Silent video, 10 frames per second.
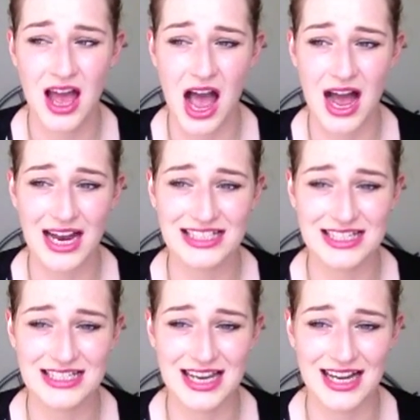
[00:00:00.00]
I
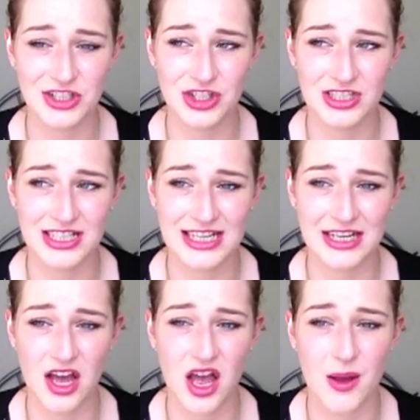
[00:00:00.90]
didn't
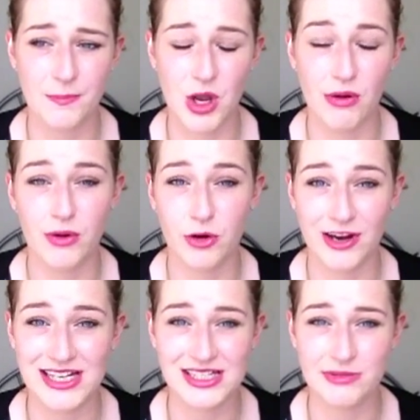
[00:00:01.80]
actually go
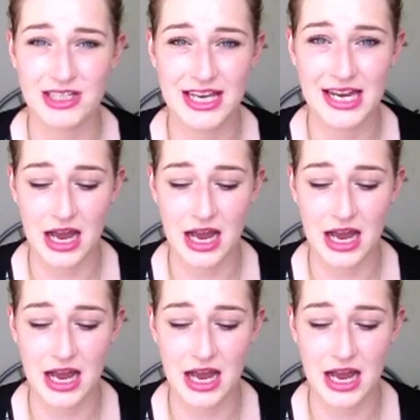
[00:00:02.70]
crazy with it.